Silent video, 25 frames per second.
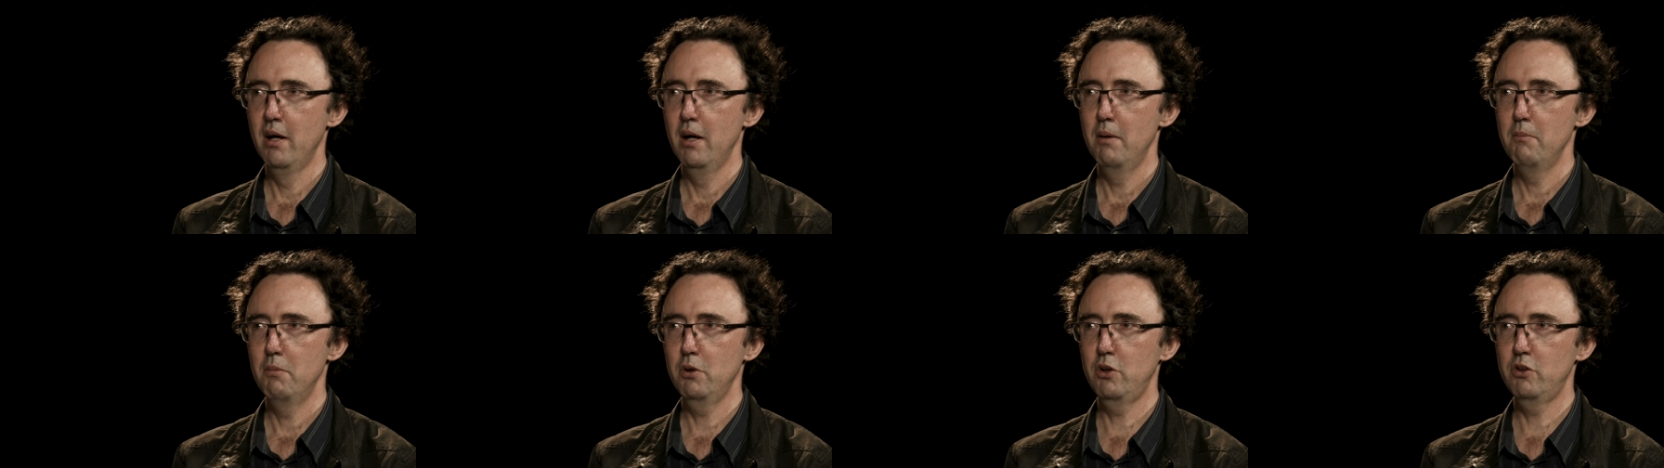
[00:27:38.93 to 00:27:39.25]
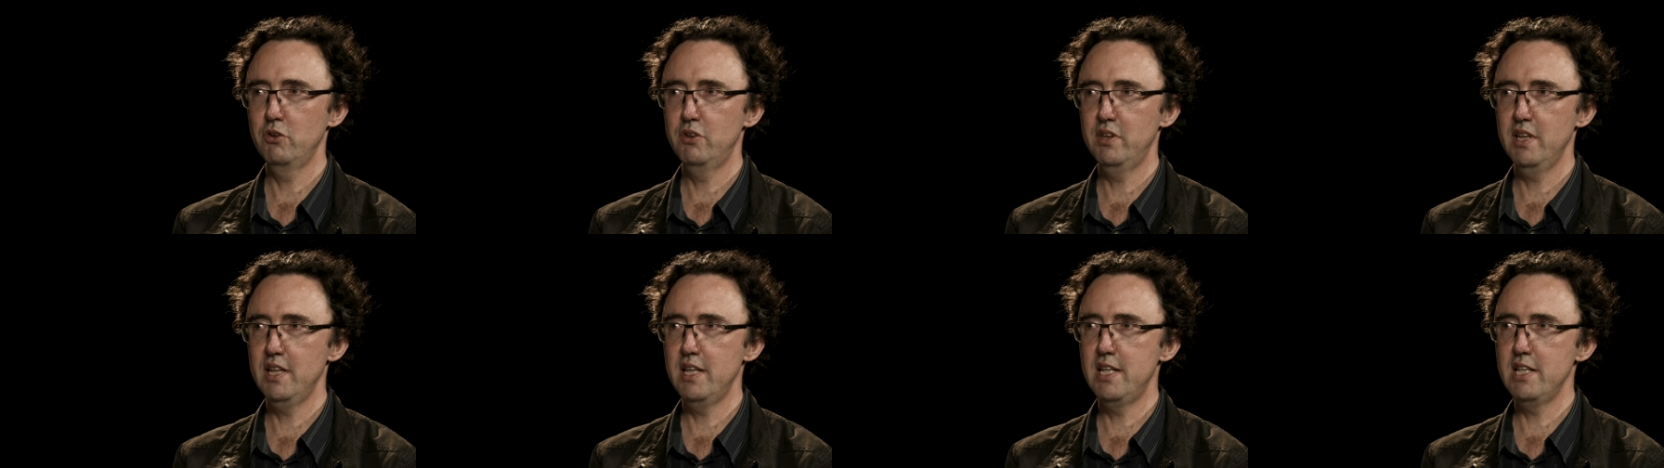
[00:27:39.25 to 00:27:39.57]

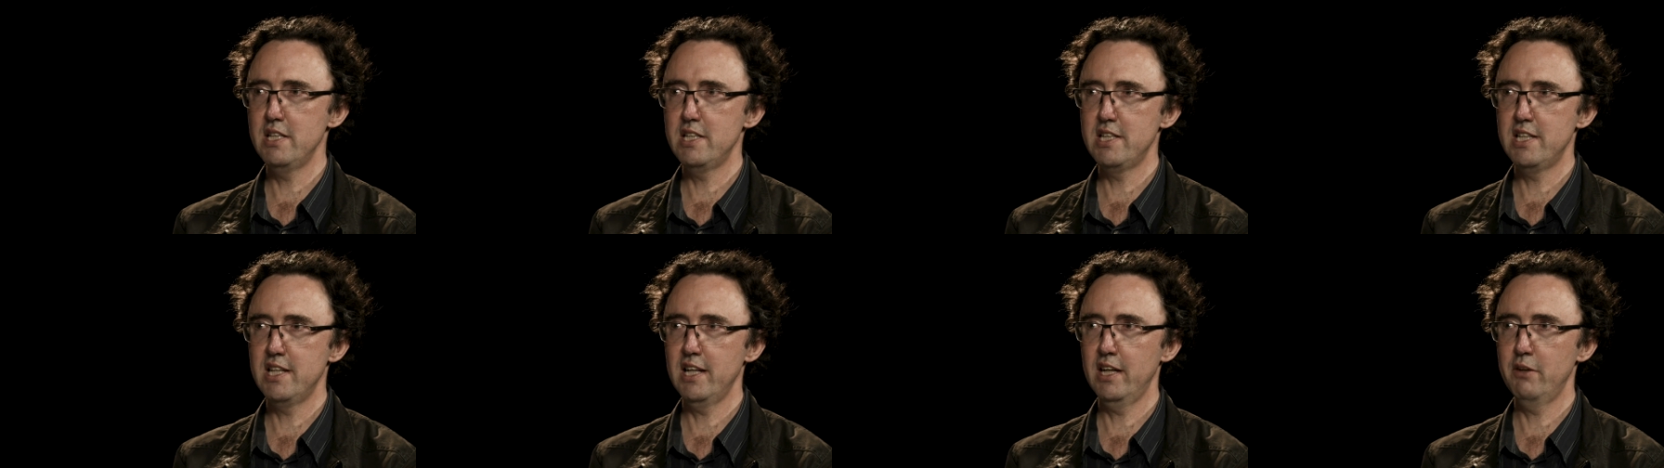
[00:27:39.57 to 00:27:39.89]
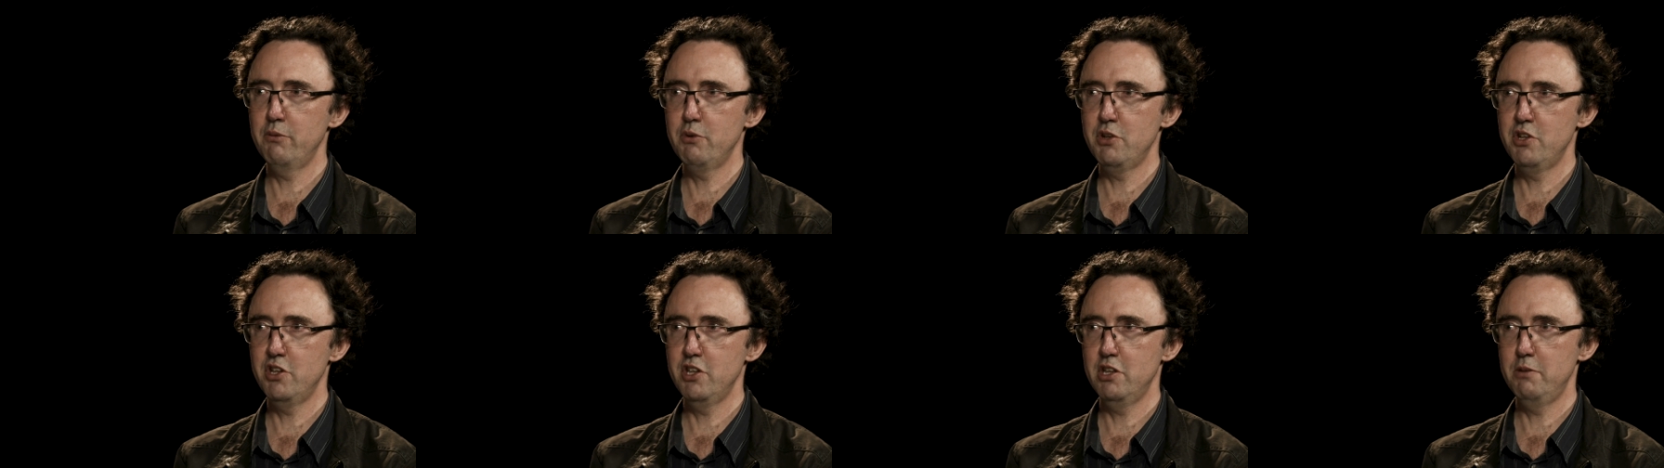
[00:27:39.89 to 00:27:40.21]
because he
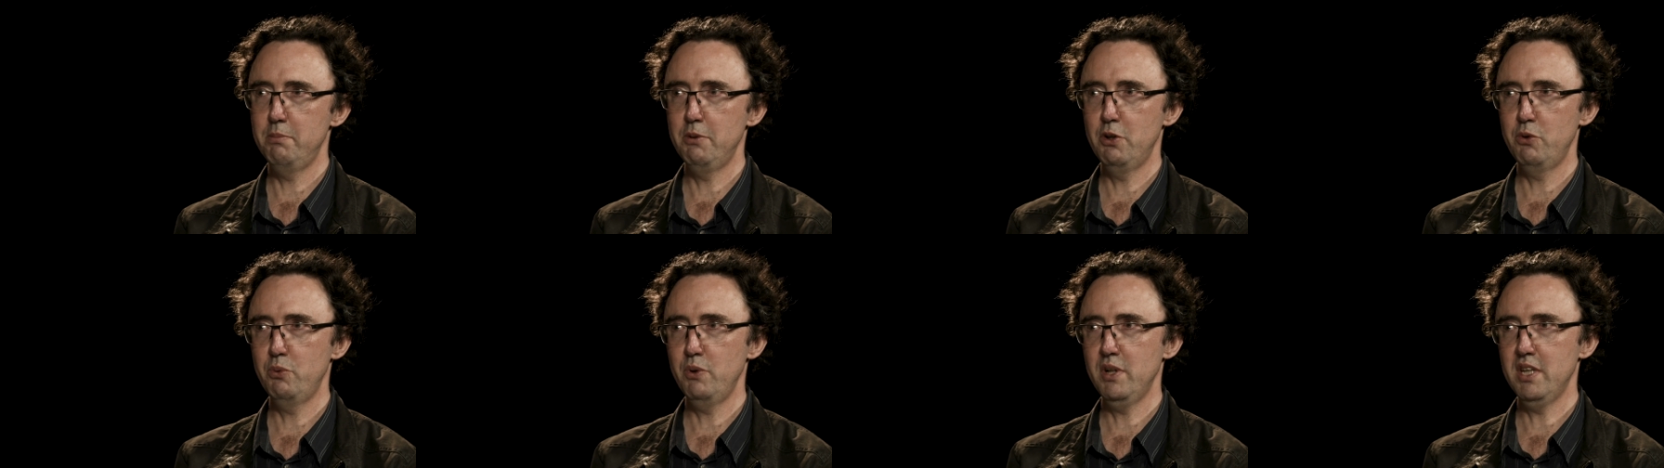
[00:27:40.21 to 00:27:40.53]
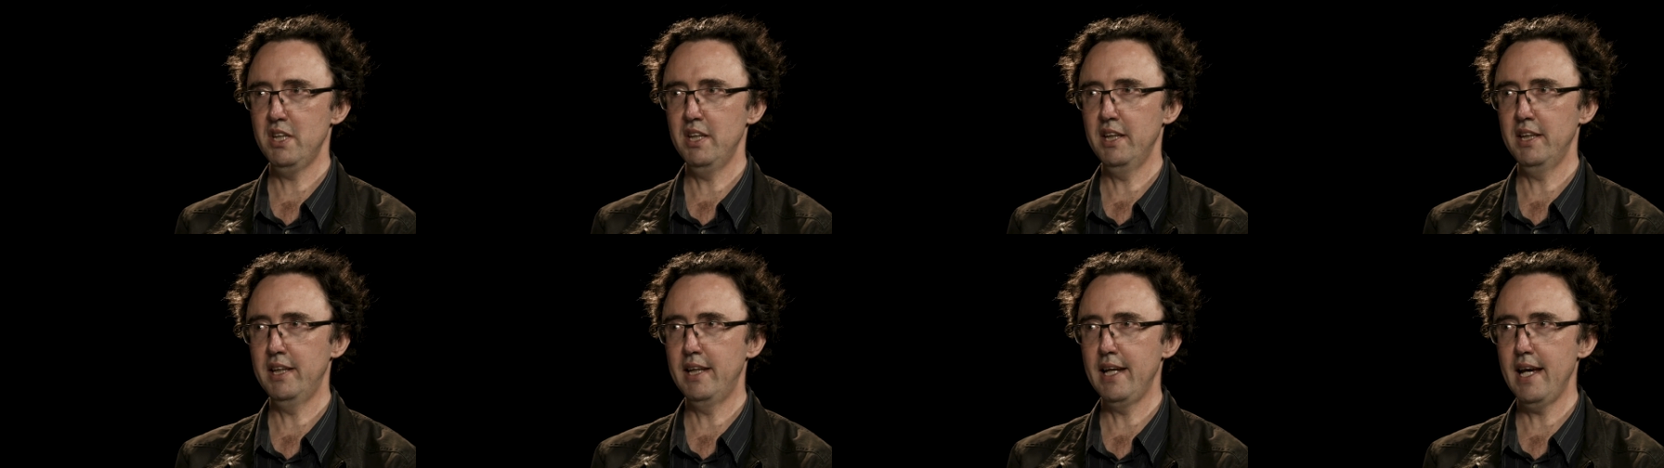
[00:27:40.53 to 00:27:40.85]
distinguishes between
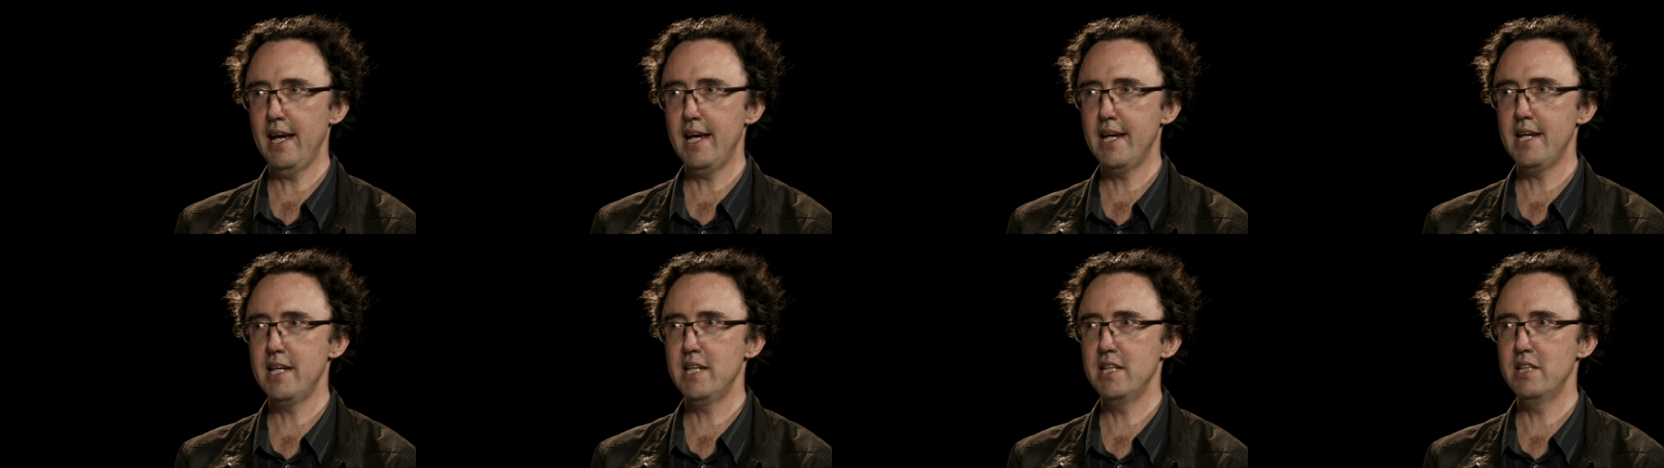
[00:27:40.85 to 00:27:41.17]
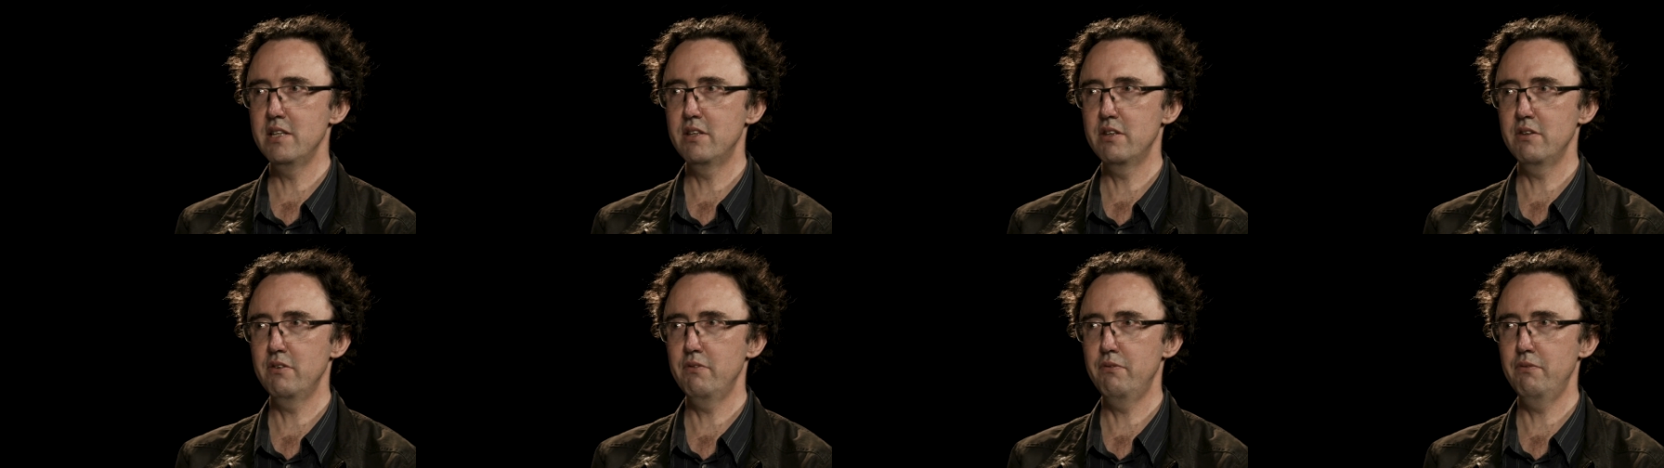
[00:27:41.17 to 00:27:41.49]
the
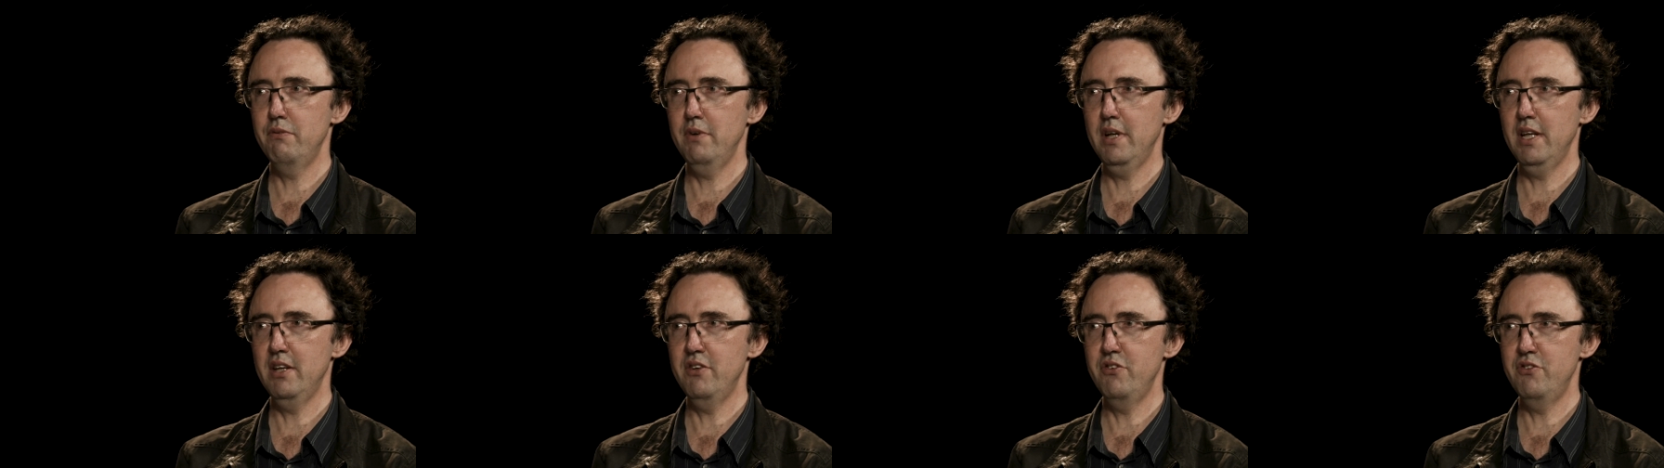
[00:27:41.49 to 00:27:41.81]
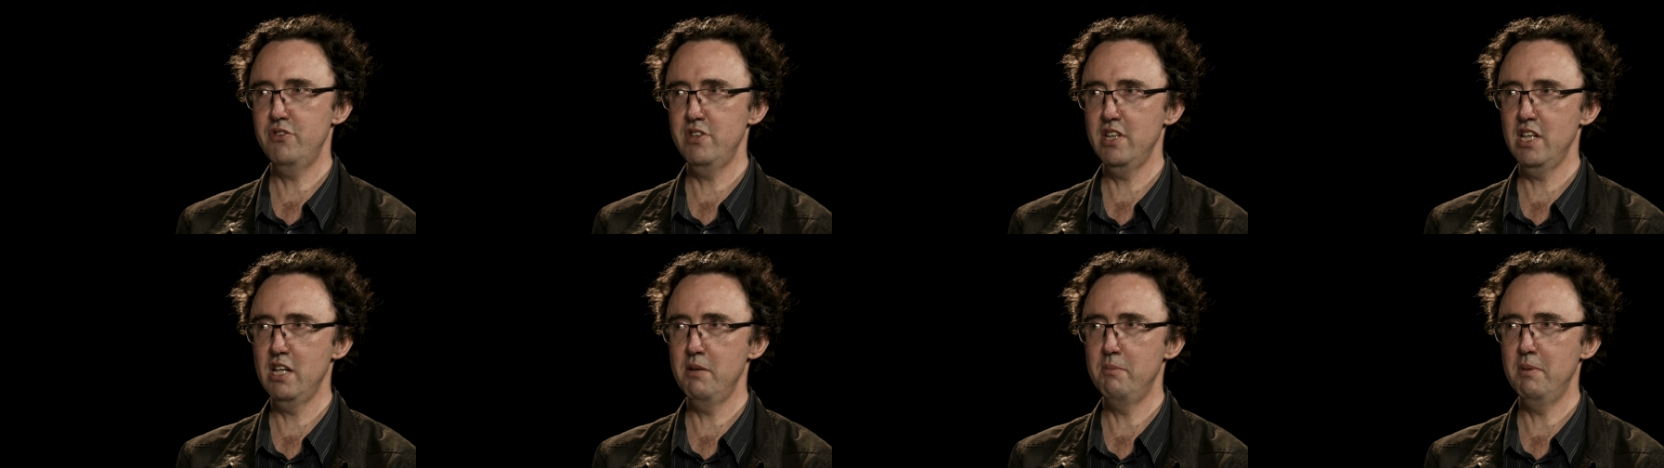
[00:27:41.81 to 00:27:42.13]
gaze of in
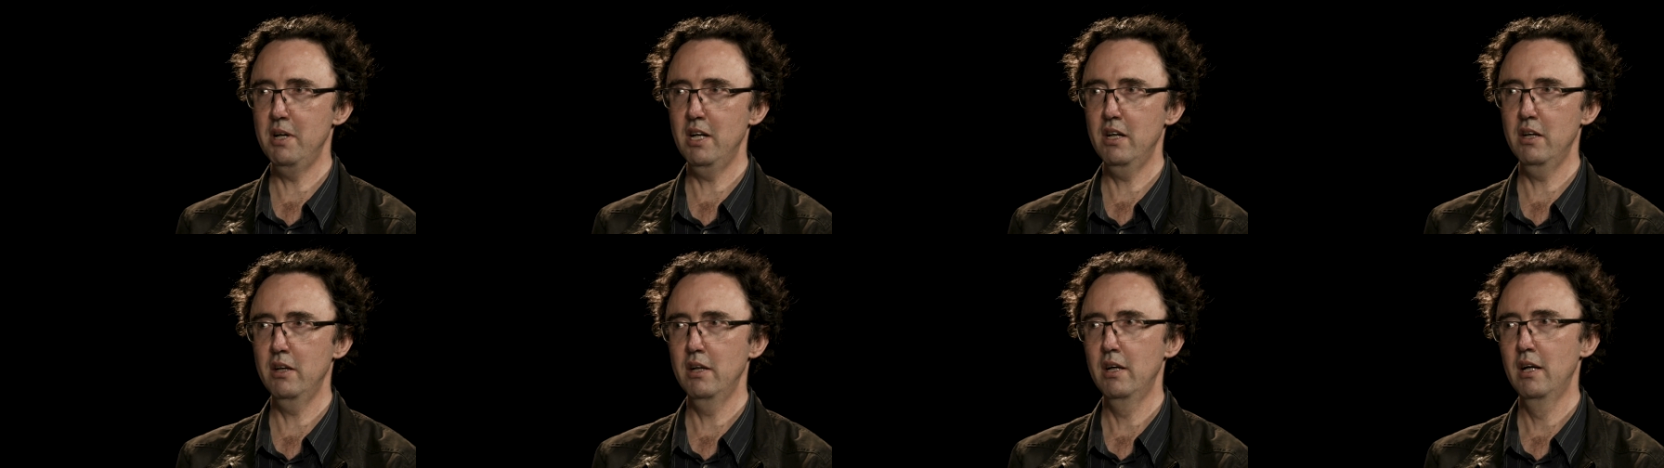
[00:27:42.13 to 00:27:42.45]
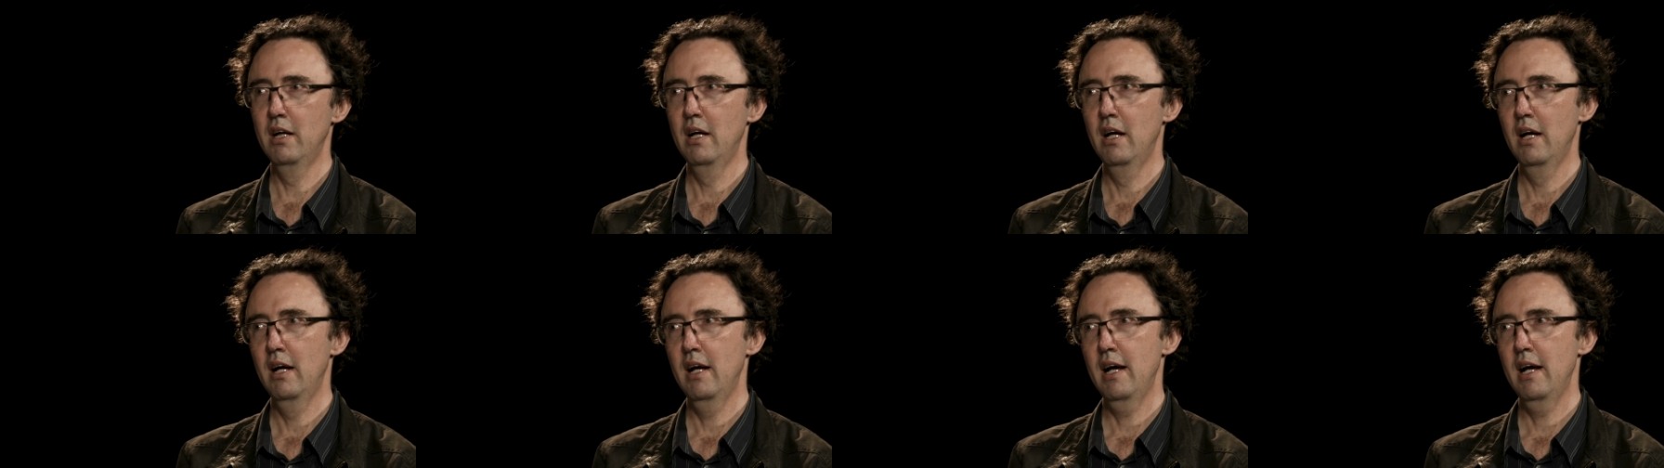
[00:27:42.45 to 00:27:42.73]
cinema mm -hmm.